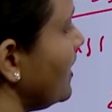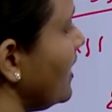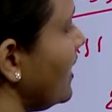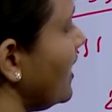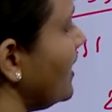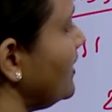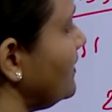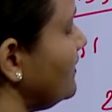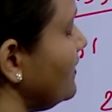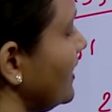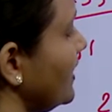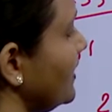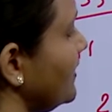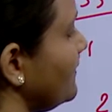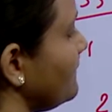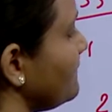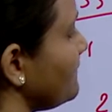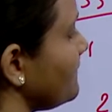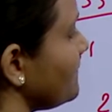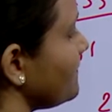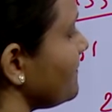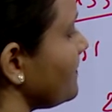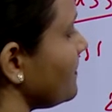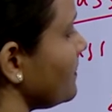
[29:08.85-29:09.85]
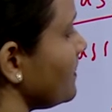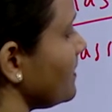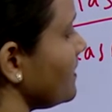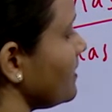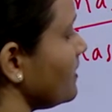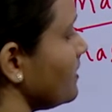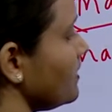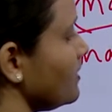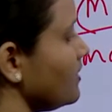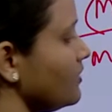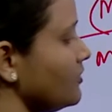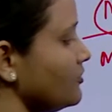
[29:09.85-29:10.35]
100.
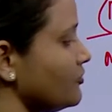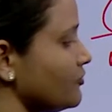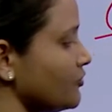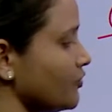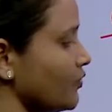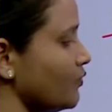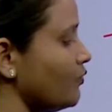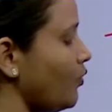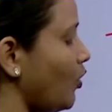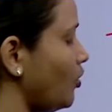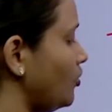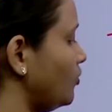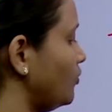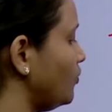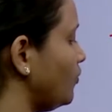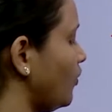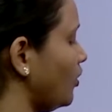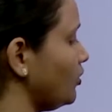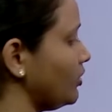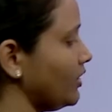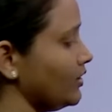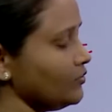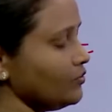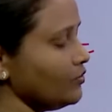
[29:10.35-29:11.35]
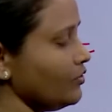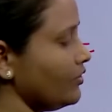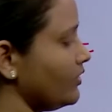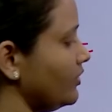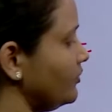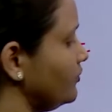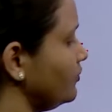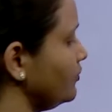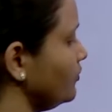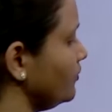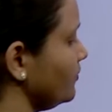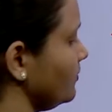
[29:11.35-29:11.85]
So what are you going to
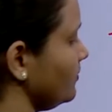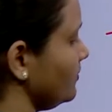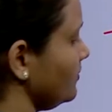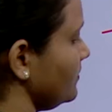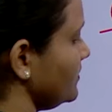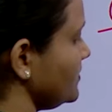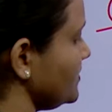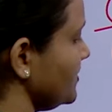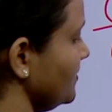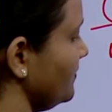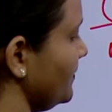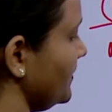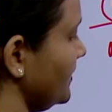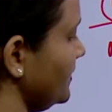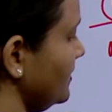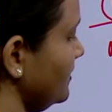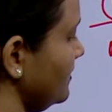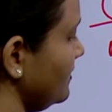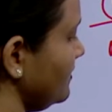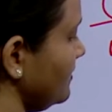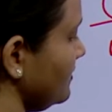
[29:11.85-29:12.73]
do? Simple.